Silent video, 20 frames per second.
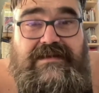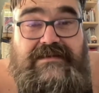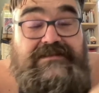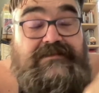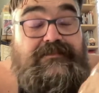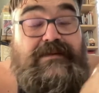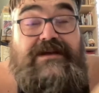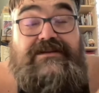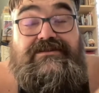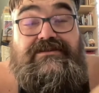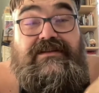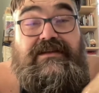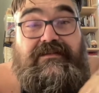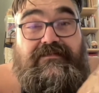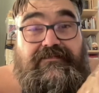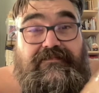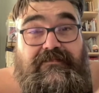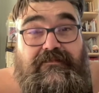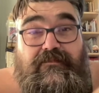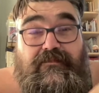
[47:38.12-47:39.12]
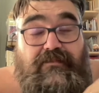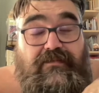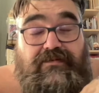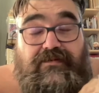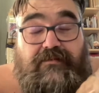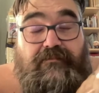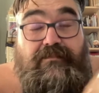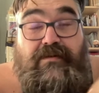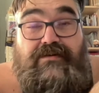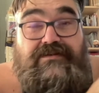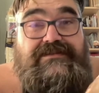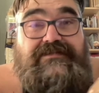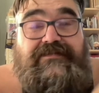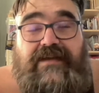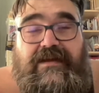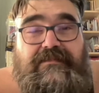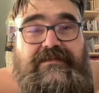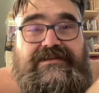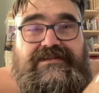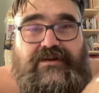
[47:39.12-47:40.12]
especially the most
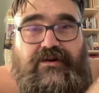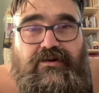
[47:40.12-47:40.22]
famous